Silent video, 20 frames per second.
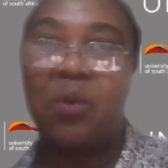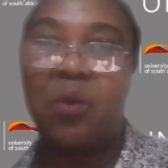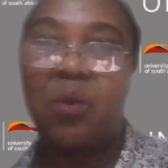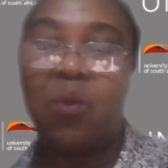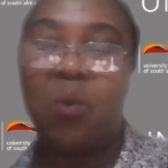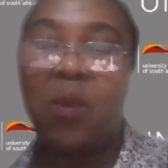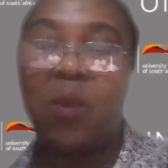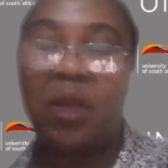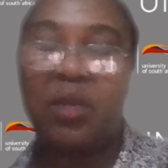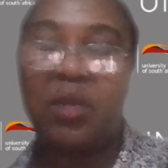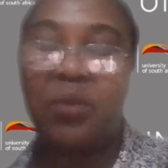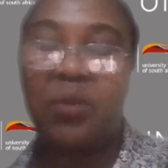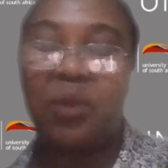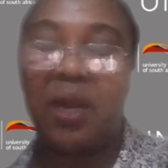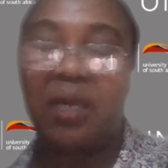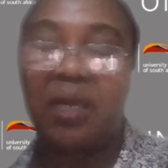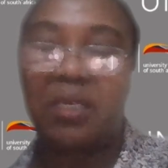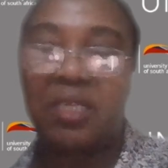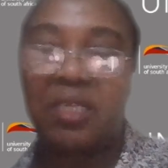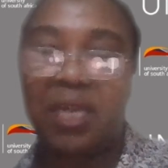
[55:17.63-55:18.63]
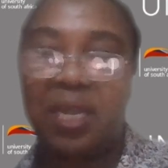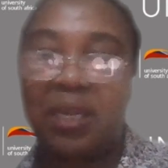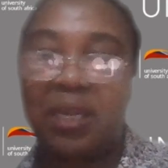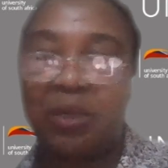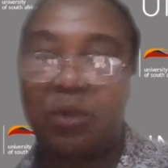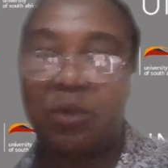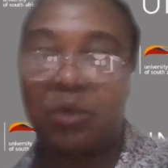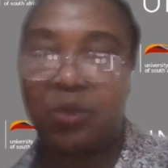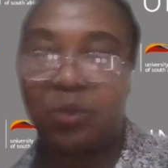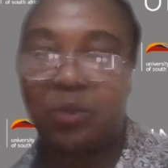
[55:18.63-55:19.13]
what you are
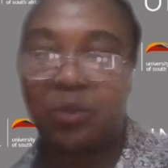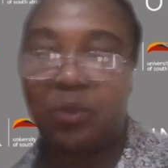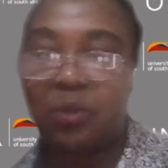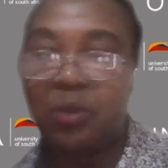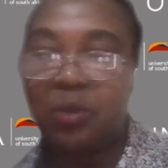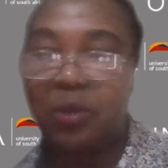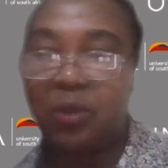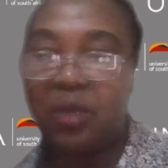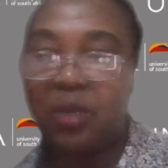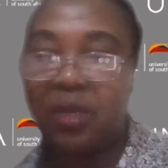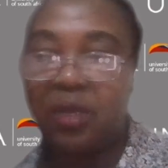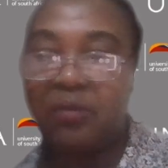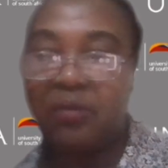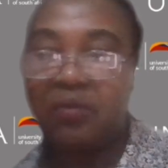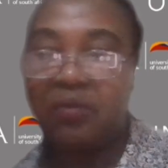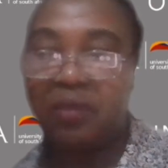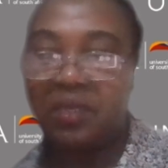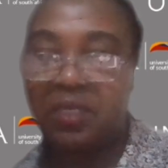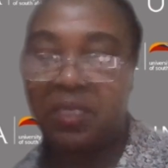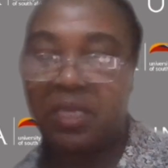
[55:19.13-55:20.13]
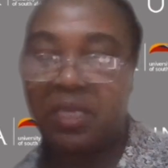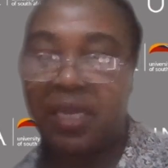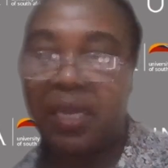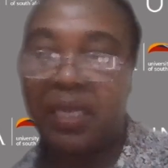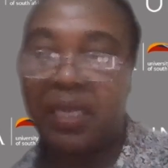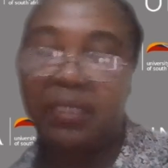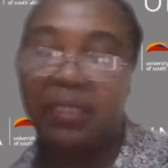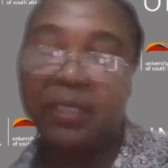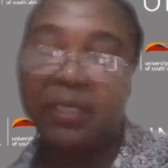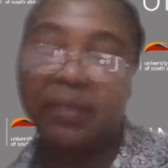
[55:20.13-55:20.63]
trying to
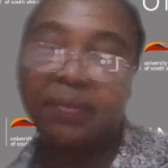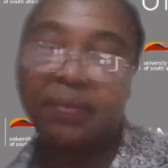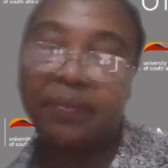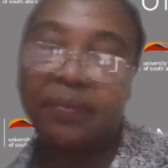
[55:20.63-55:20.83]
investigate.